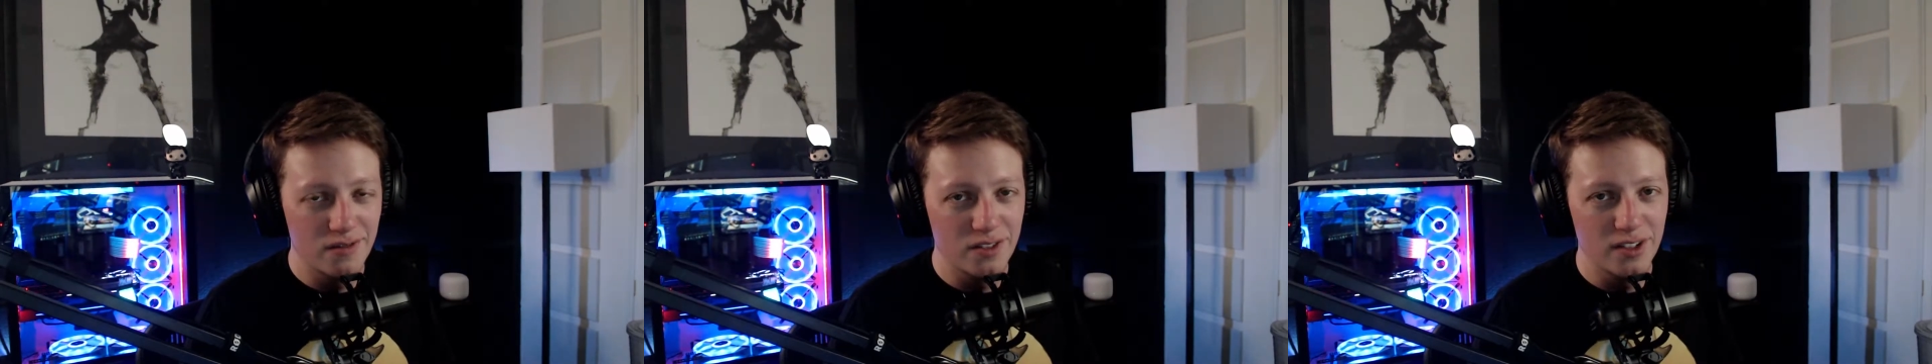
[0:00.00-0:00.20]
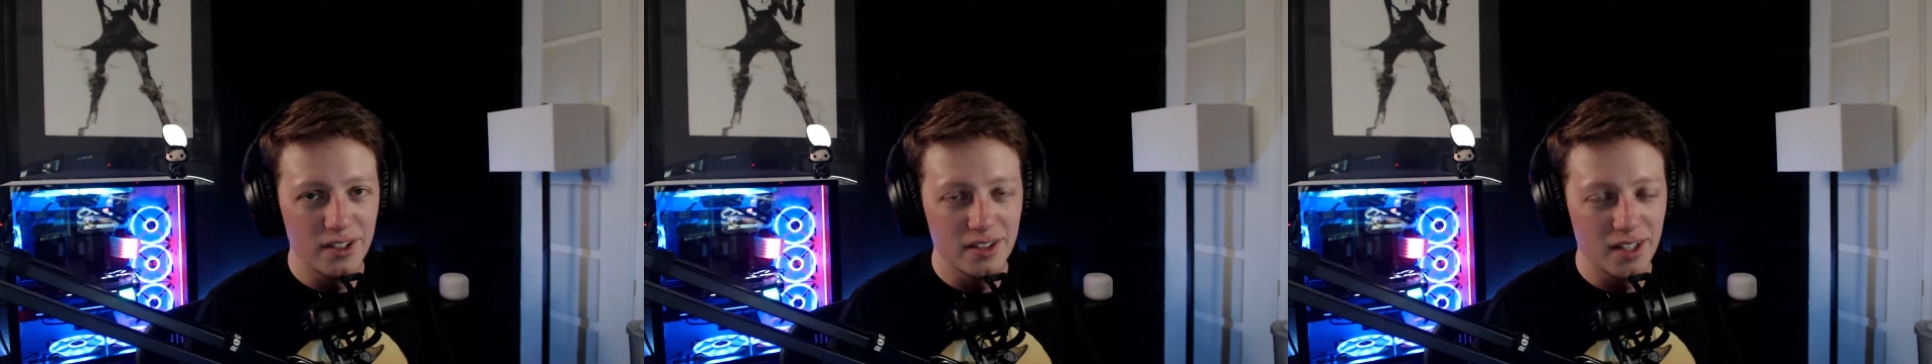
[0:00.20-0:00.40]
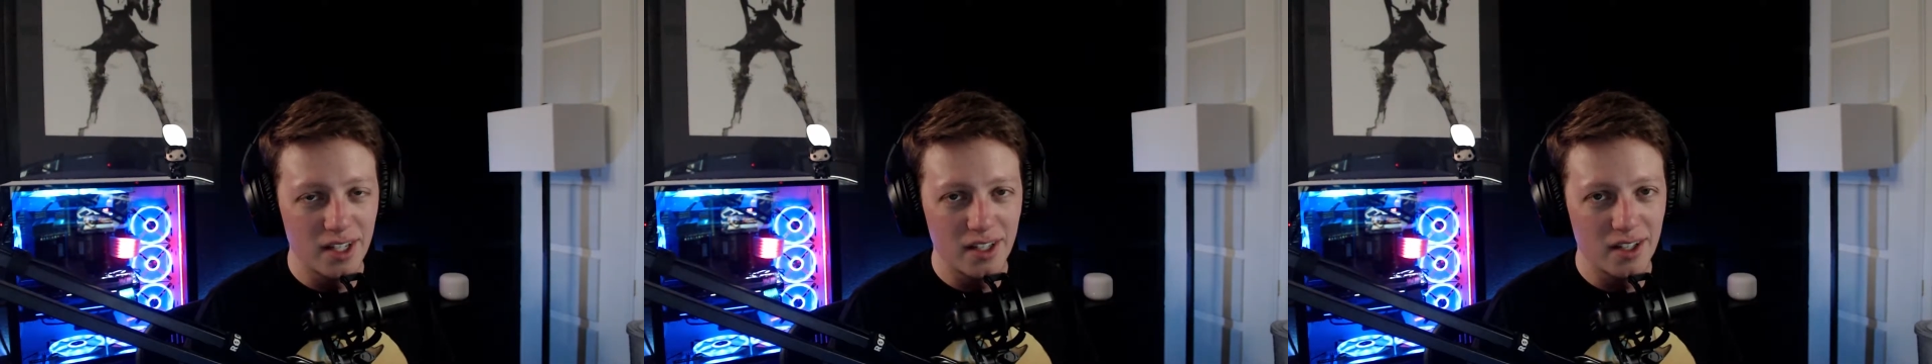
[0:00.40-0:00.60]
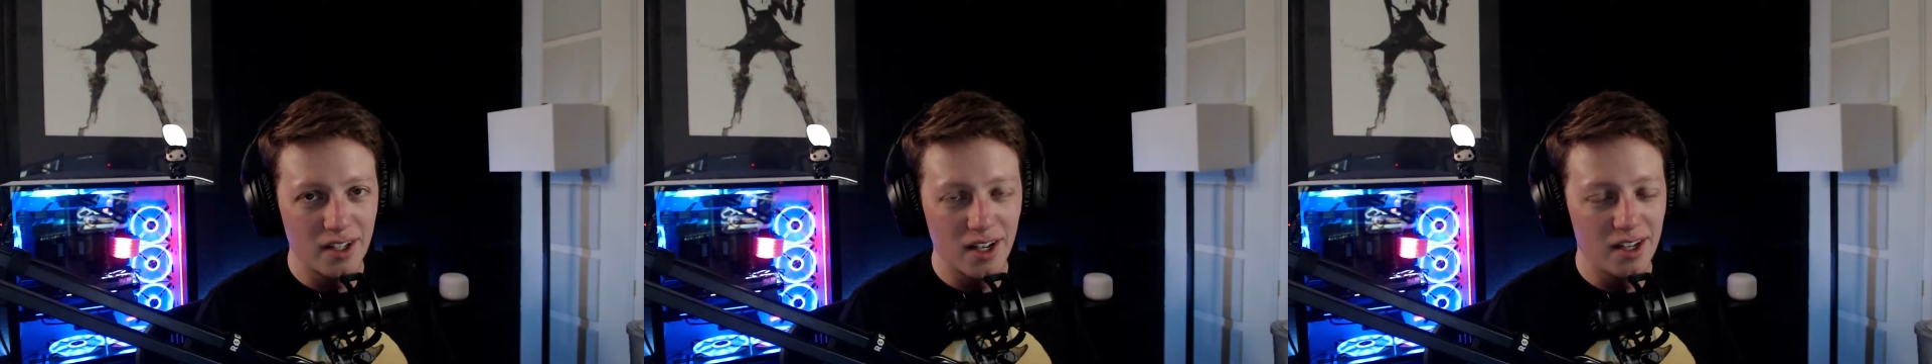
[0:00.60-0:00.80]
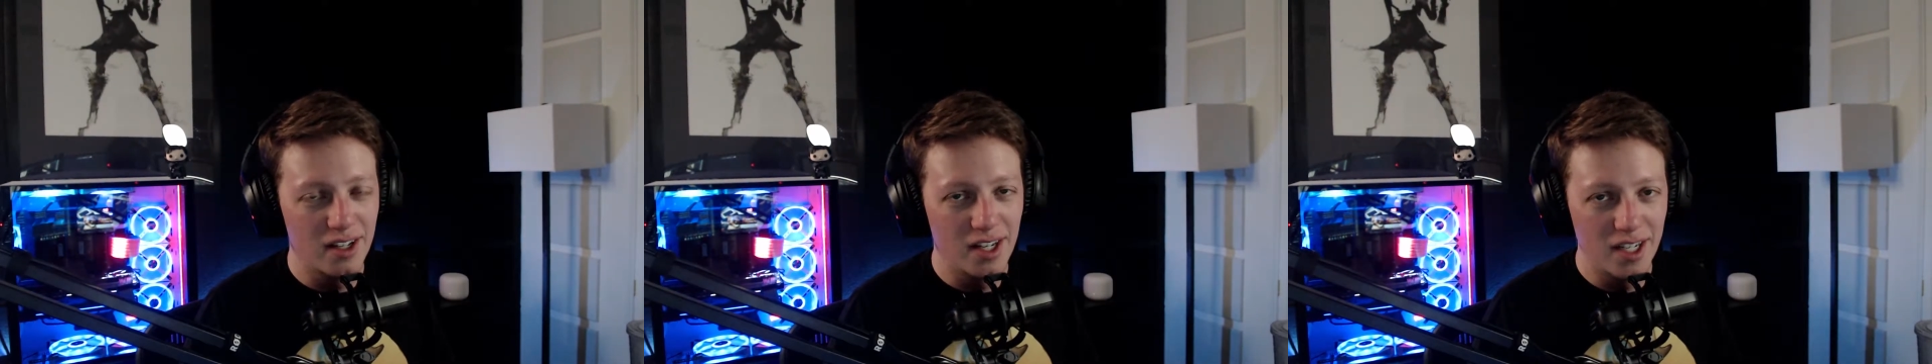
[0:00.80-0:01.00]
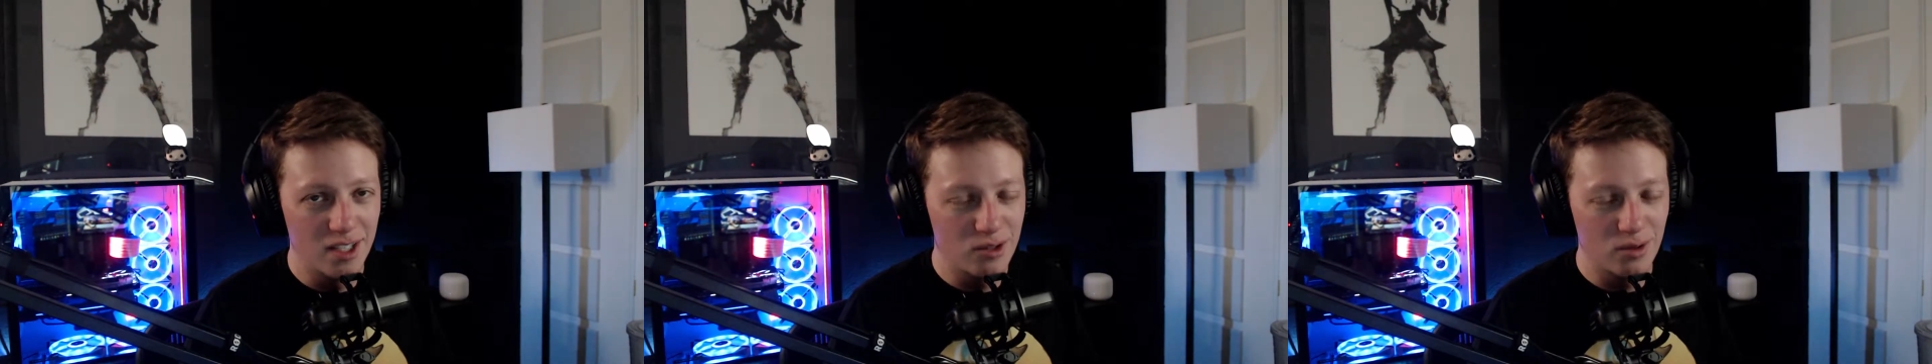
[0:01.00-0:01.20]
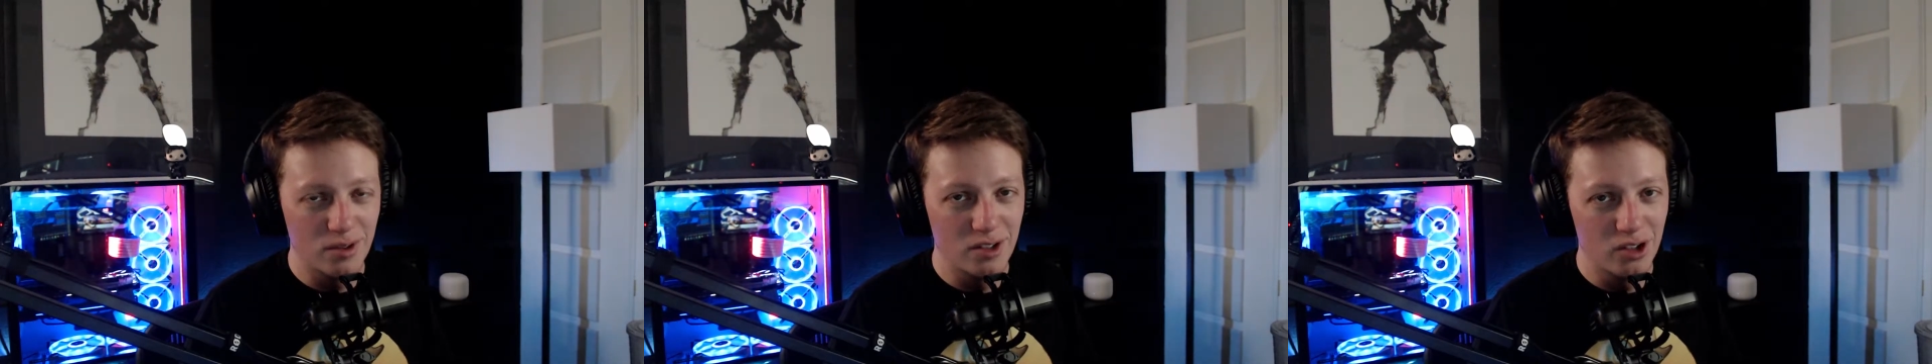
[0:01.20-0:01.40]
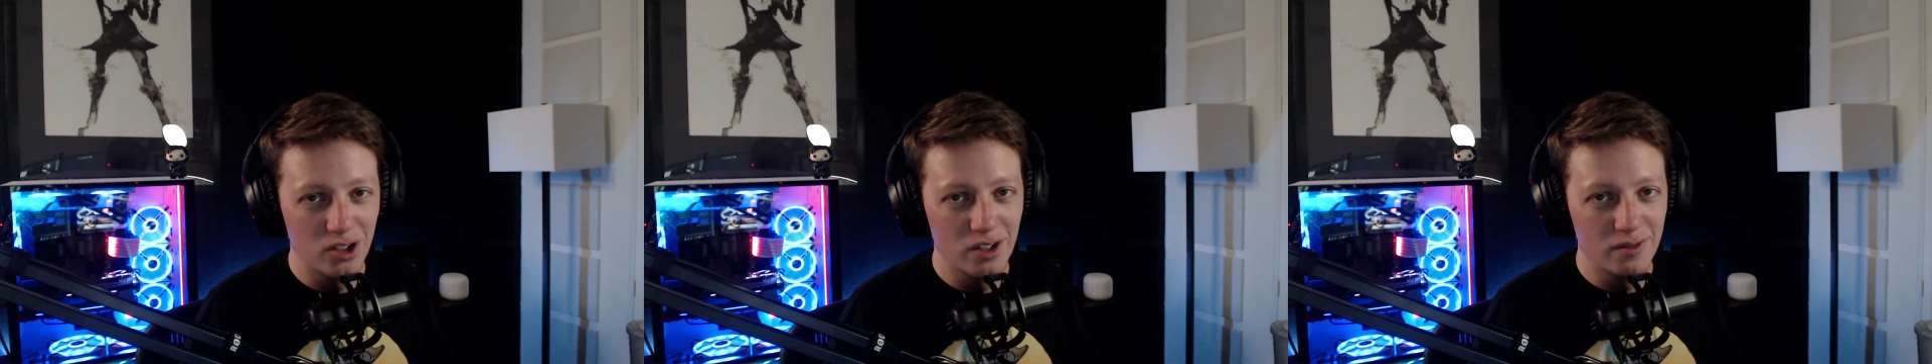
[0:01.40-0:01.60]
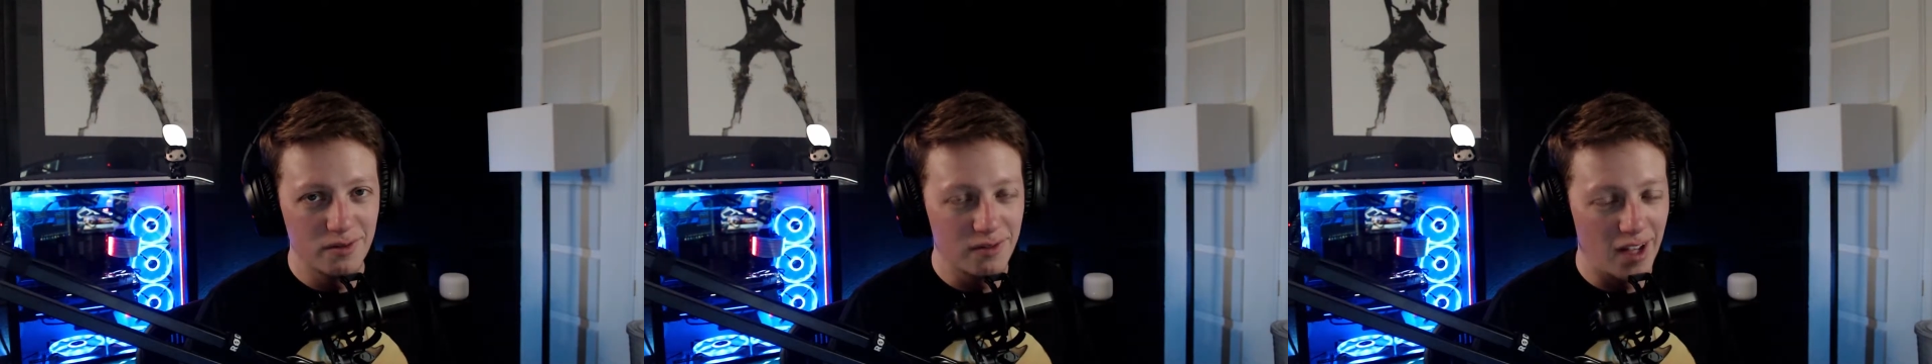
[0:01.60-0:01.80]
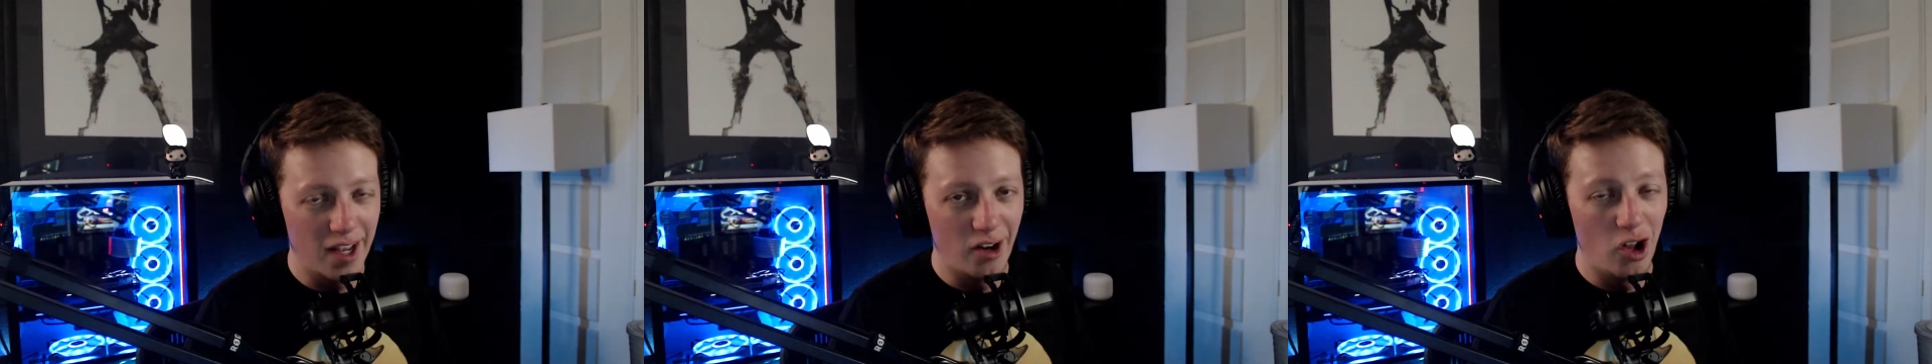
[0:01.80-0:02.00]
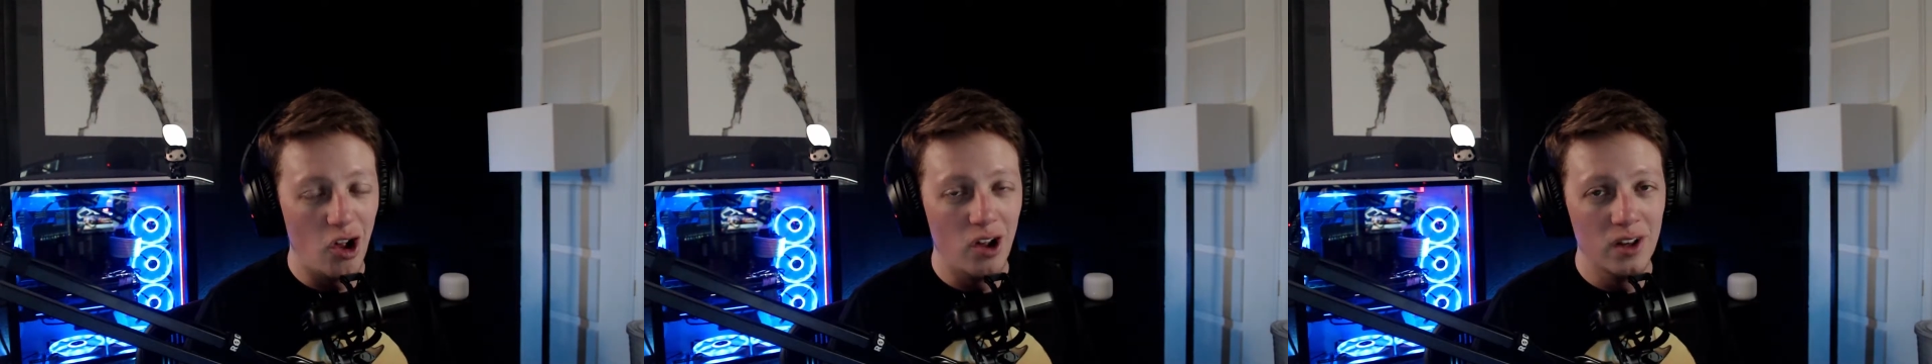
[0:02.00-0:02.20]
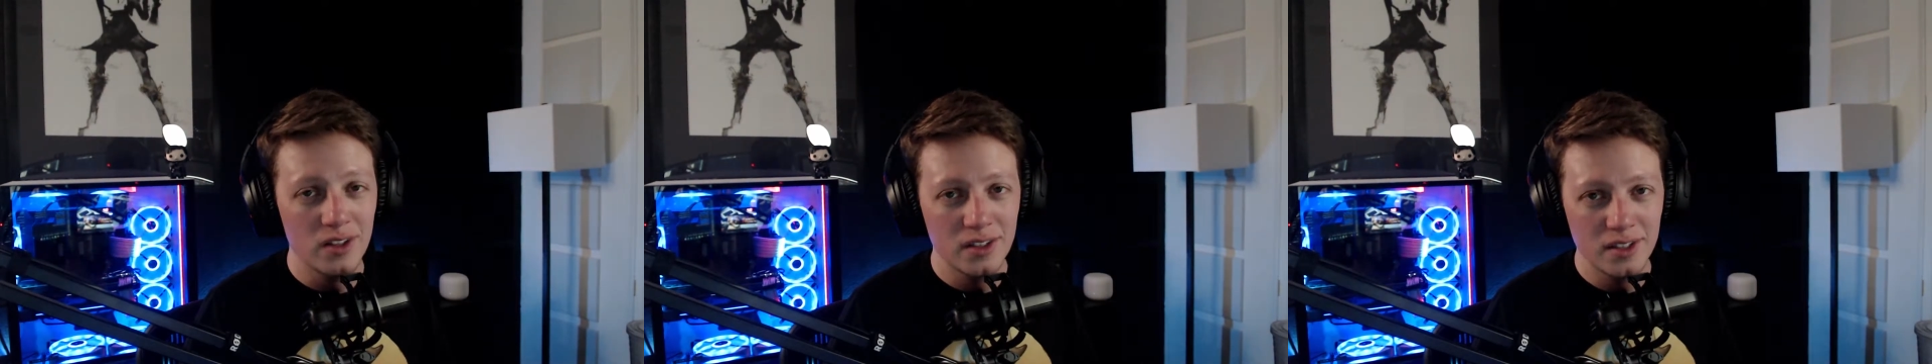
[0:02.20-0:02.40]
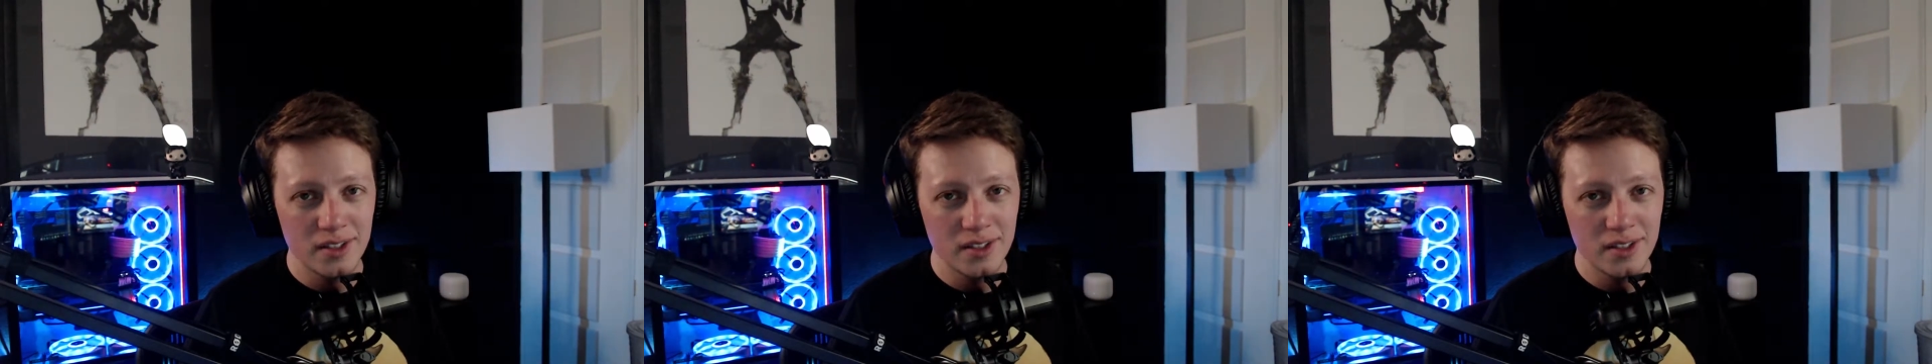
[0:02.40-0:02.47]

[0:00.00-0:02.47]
feel like it got any sort of nerf at all.